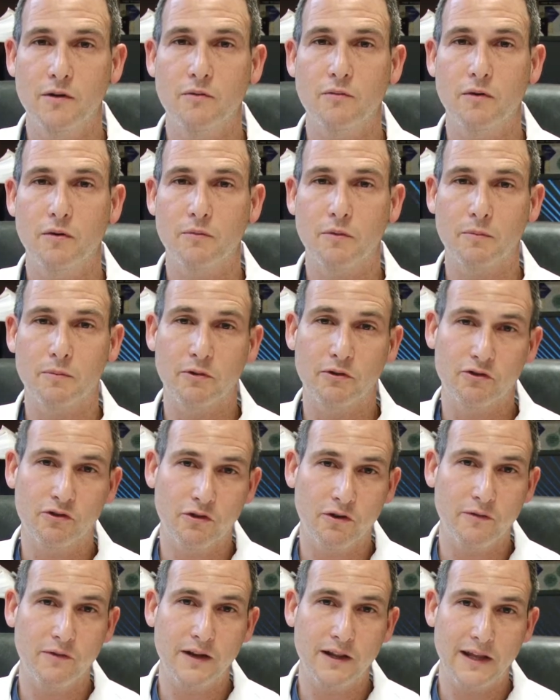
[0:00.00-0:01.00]
When we're
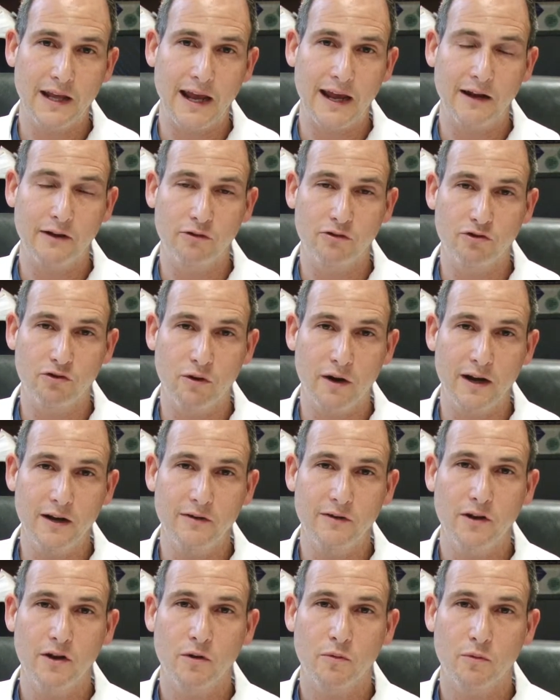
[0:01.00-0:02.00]
preserving the ankle
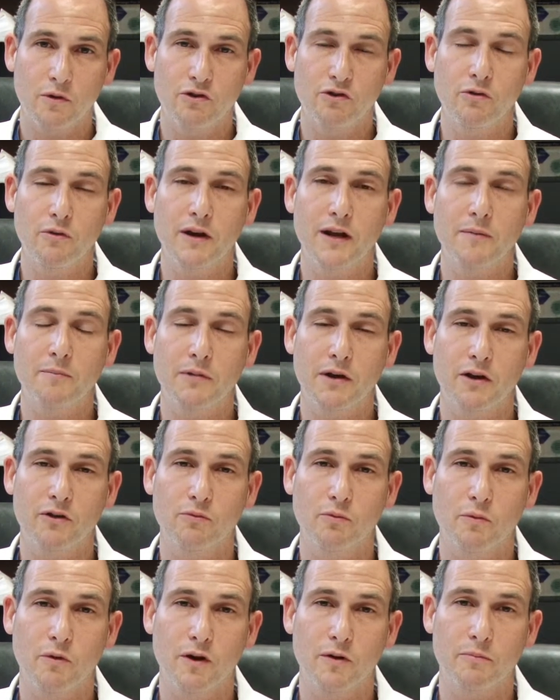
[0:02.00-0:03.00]
joint, we're doing it
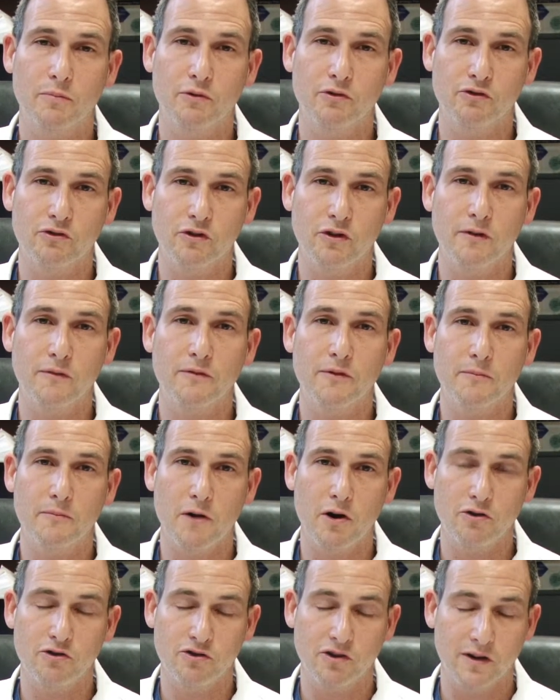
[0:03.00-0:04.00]
because we want to preserve the
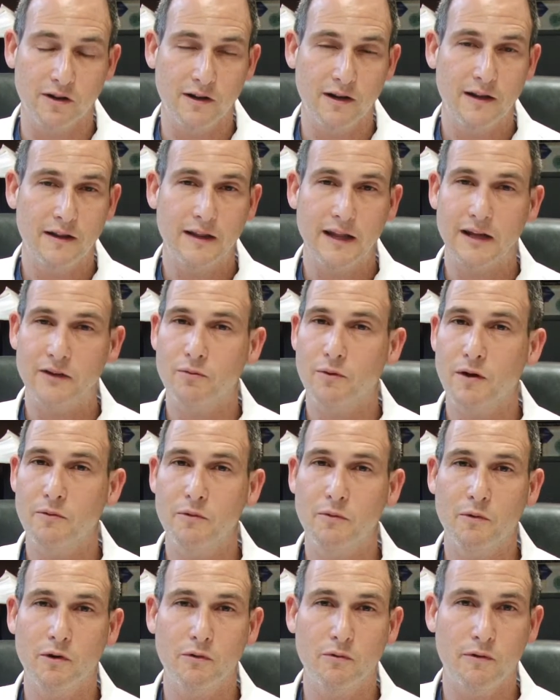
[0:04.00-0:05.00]
motion. That's why
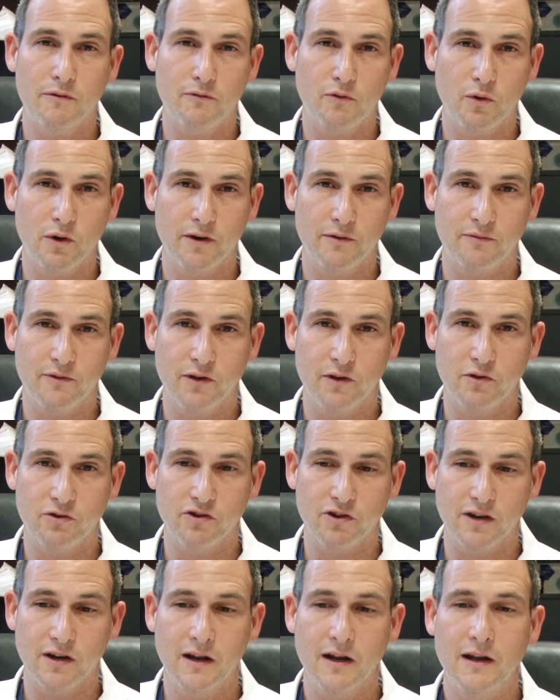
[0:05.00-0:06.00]
we want to avoid a
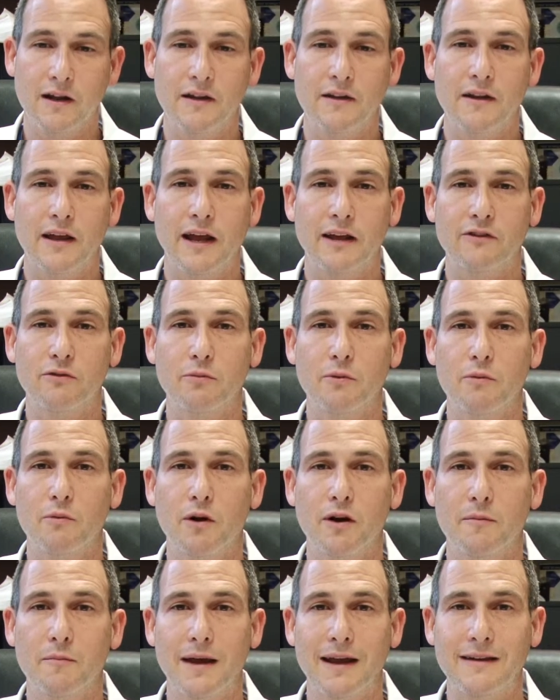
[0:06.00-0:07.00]
fusion. And so we
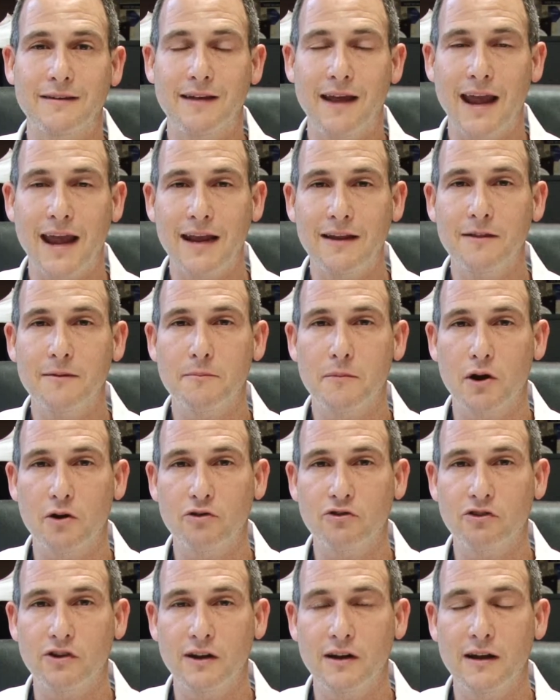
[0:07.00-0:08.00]
want to maintain the
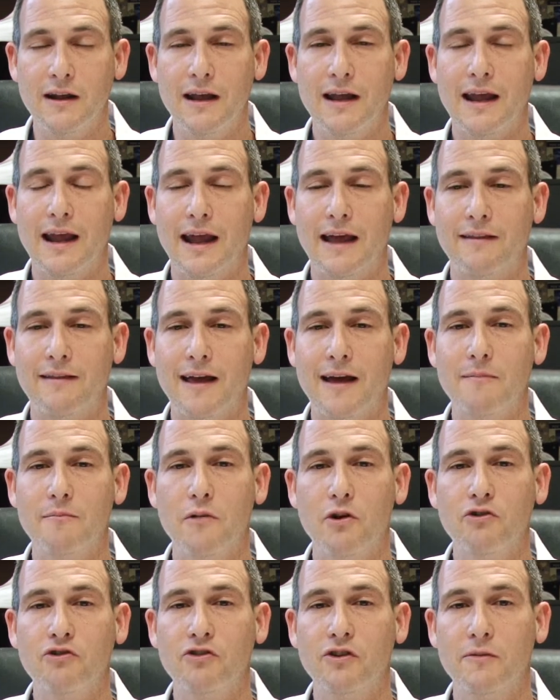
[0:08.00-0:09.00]
motion, and that
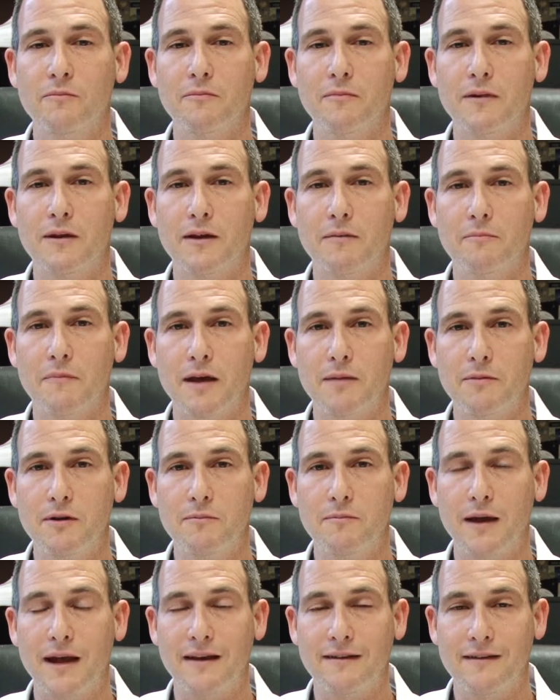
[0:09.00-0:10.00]
motion may be
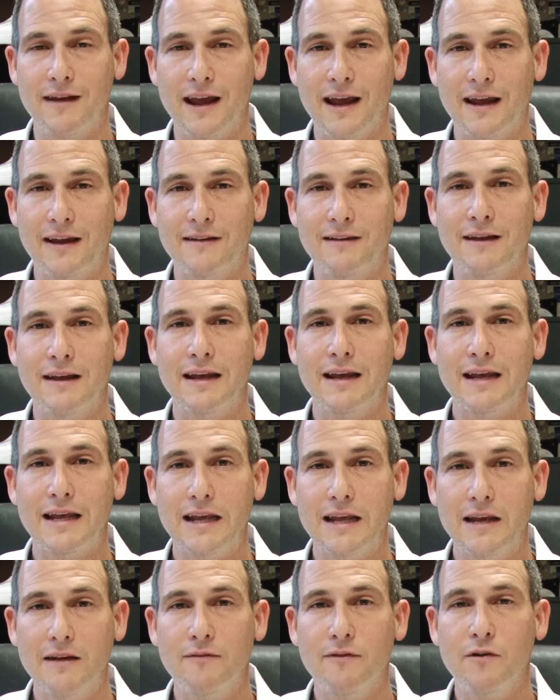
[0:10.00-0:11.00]
maintained
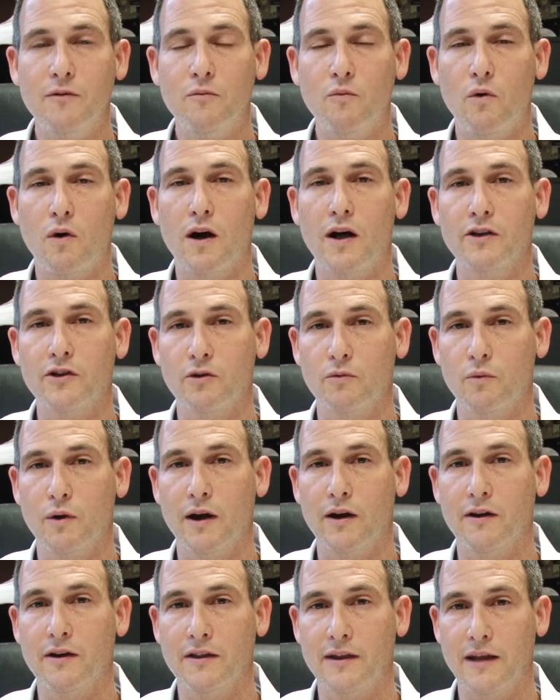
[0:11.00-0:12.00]
even while you're
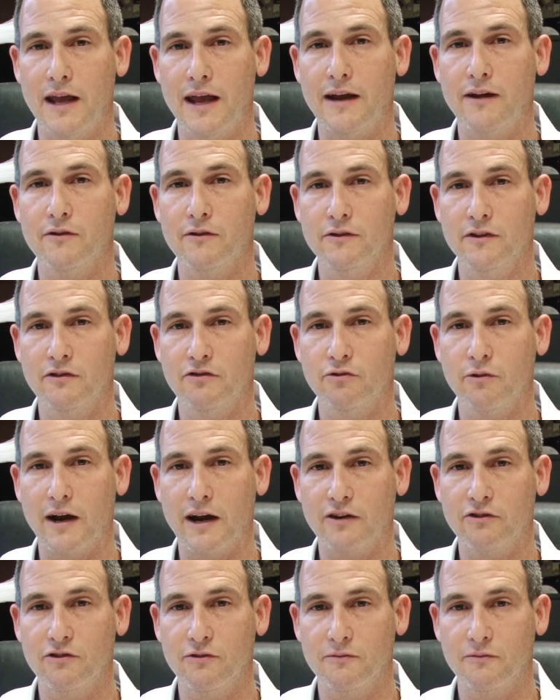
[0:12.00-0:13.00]
wearing the ankle
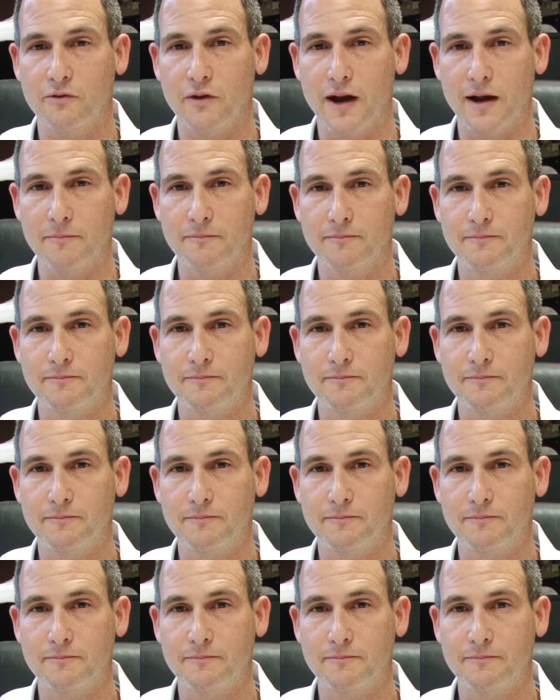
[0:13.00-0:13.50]
distraction frame.